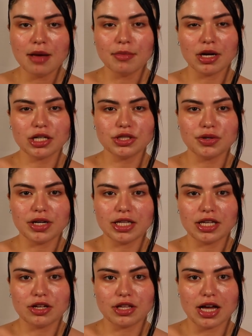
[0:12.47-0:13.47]
I'm not going to do
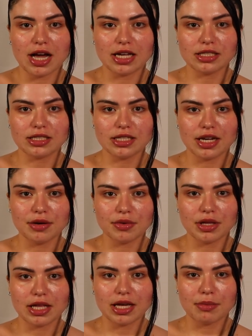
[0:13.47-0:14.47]
anything on the eyes today
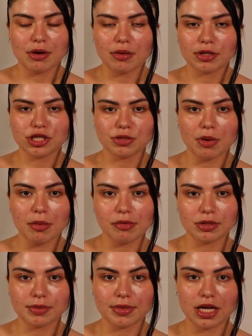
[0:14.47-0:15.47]
really, probably just pop
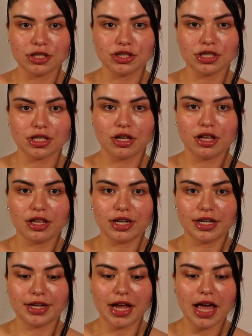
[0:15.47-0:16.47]
on some lashes and call it
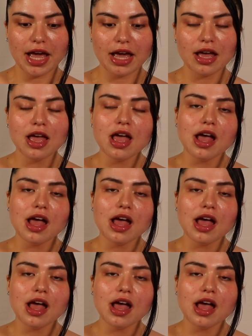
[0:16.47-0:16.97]
a day.